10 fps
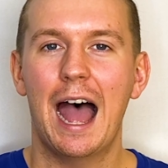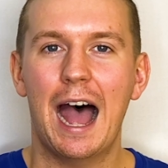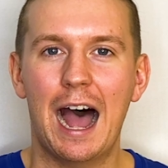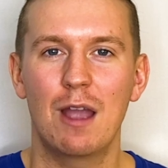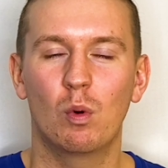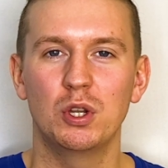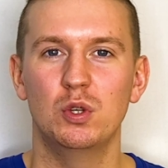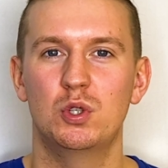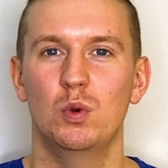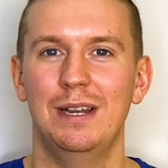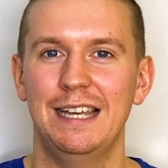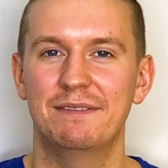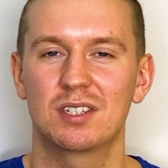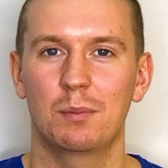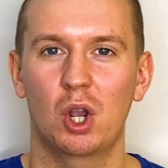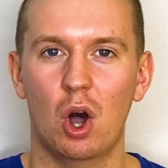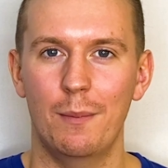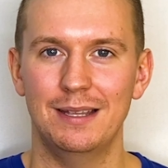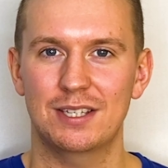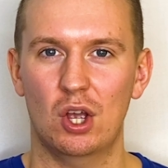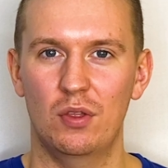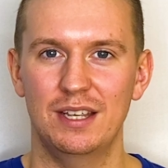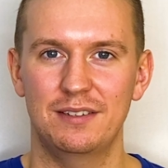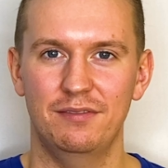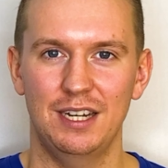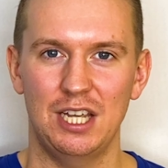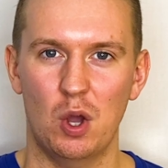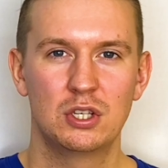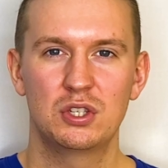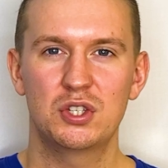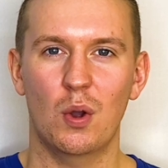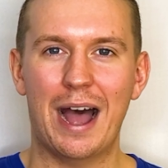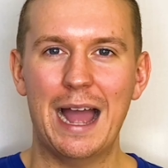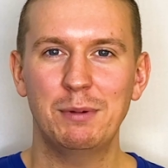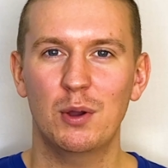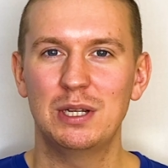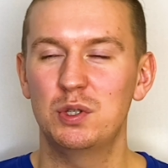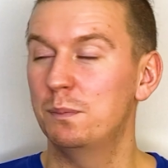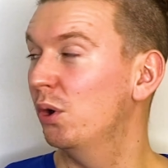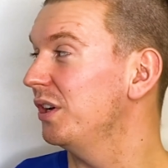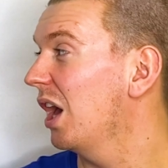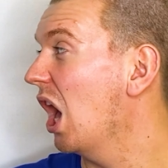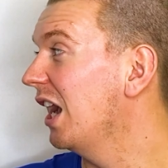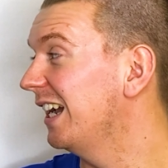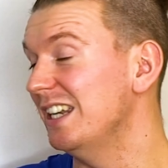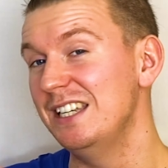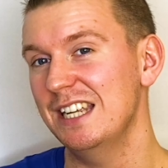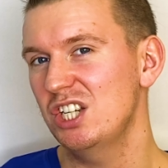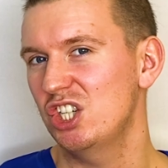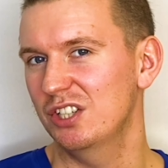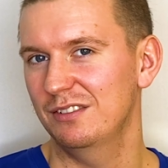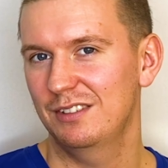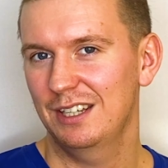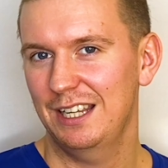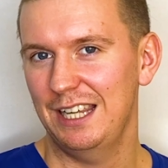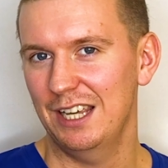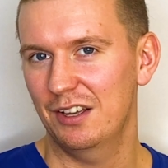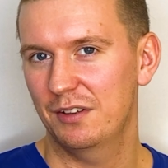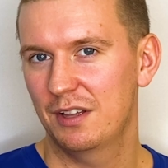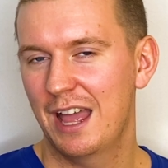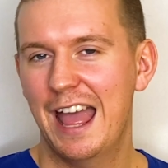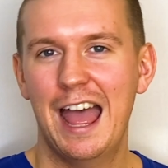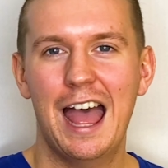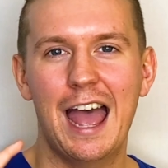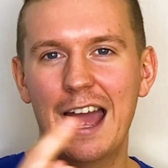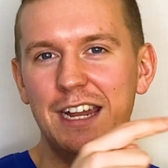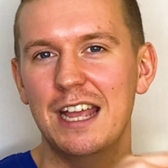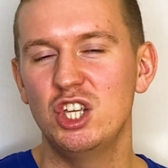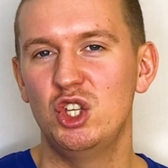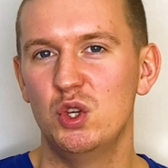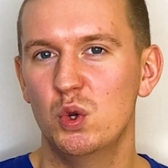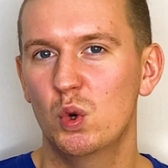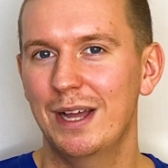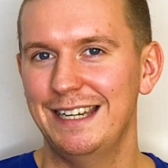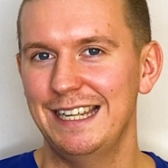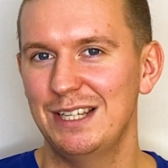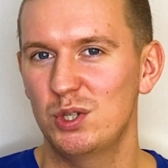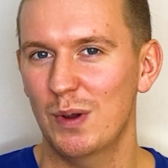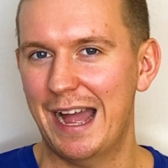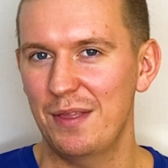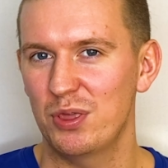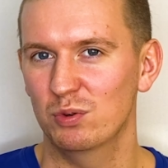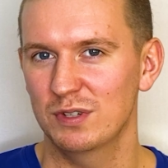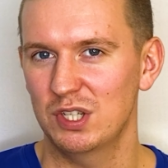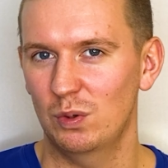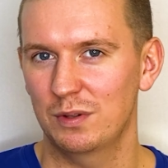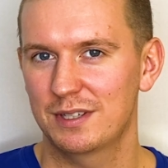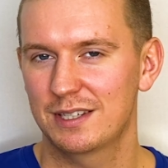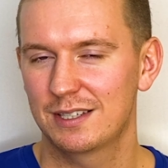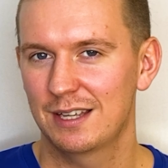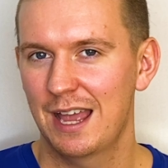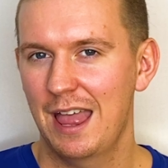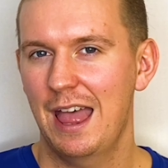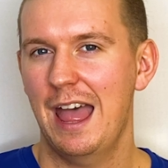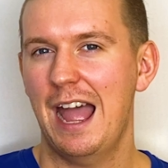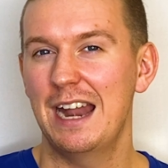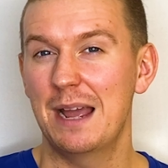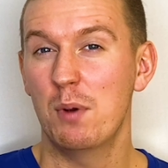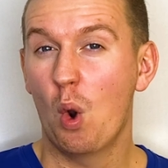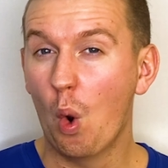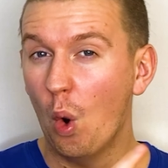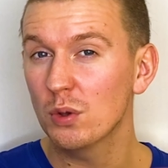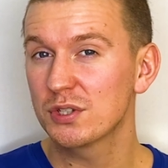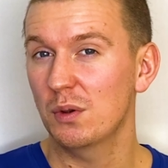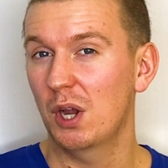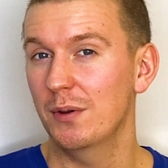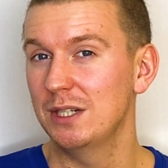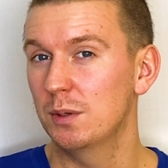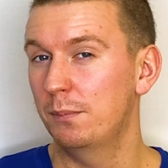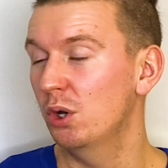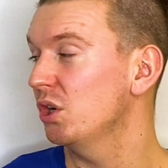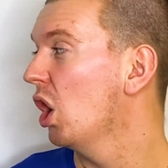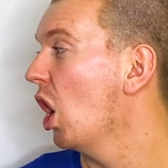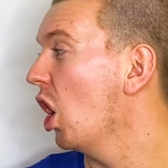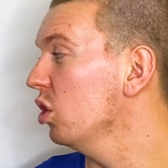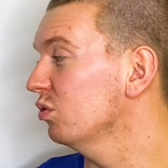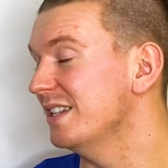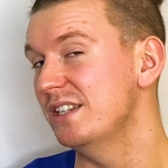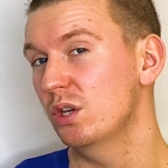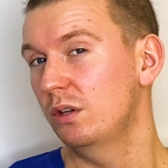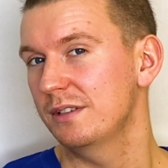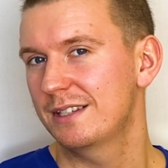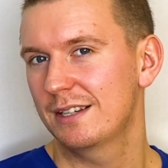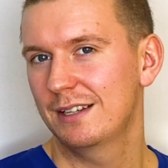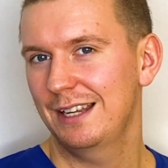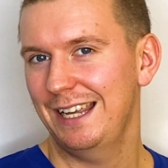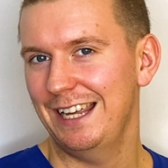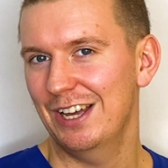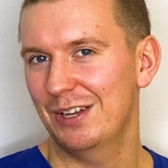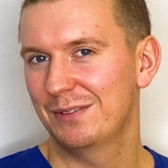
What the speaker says: I want you to leave some comments on this video. So I'm going to put a condition here, and you need to add the result. And I'm also going to put a result here,